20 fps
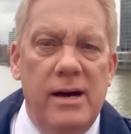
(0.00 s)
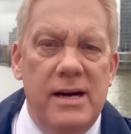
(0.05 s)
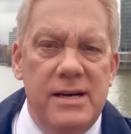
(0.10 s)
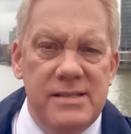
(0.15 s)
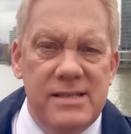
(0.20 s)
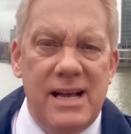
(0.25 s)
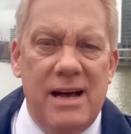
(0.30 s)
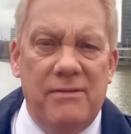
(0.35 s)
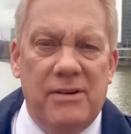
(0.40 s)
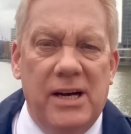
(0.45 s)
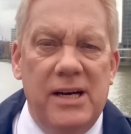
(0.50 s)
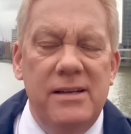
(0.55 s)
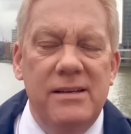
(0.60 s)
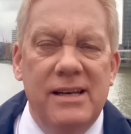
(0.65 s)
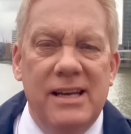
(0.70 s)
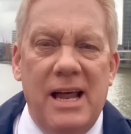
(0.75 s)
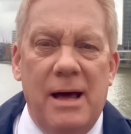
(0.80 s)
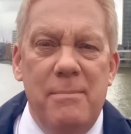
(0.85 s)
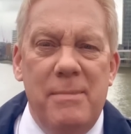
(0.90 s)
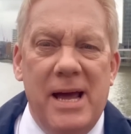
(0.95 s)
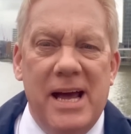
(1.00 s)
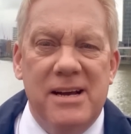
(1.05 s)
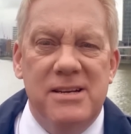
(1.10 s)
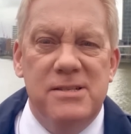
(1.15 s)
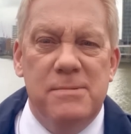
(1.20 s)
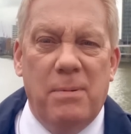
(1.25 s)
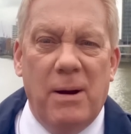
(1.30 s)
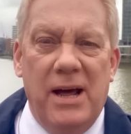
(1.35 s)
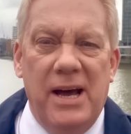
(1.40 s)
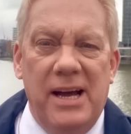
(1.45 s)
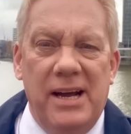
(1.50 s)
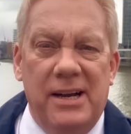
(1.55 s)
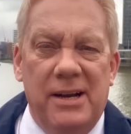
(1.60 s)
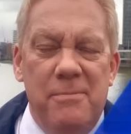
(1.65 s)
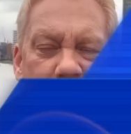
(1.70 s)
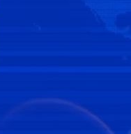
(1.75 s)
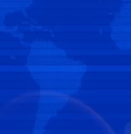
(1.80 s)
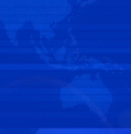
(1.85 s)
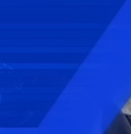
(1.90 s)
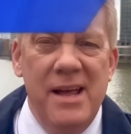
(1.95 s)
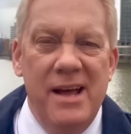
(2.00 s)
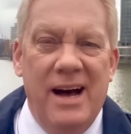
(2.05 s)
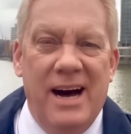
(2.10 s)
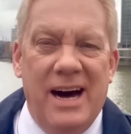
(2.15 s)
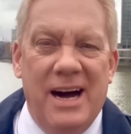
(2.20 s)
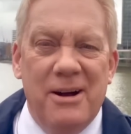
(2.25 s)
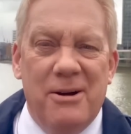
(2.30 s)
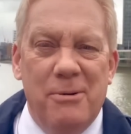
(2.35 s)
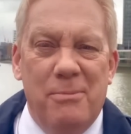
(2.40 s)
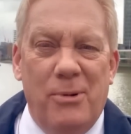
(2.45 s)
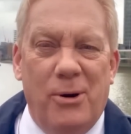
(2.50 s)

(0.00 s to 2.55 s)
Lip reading: As ever, let me explain. Hi, good